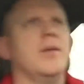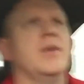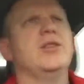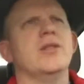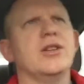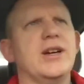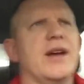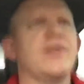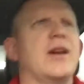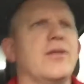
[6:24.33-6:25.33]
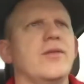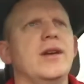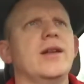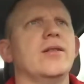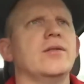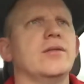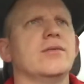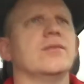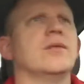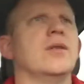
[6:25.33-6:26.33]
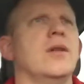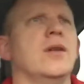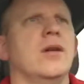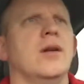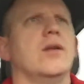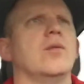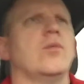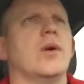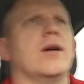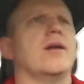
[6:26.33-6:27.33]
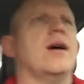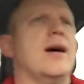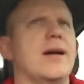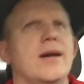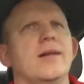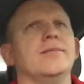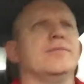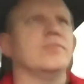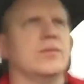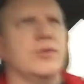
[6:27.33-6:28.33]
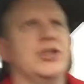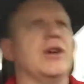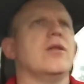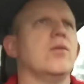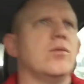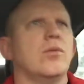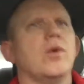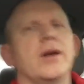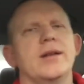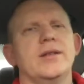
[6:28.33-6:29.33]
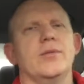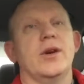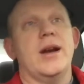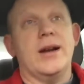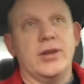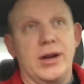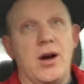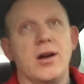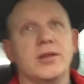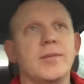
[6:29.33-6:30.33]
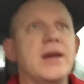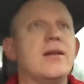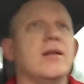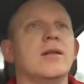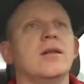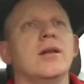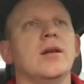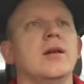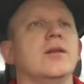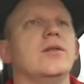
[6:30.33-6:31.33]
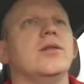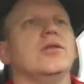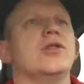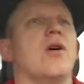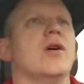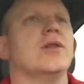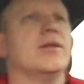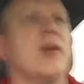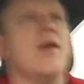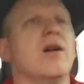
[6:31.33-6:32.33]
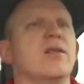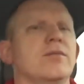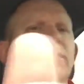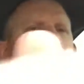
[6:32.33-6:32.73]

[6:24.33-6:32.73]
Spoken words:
Be sure to check out the other videos where I show what it actually cost me to charge the car.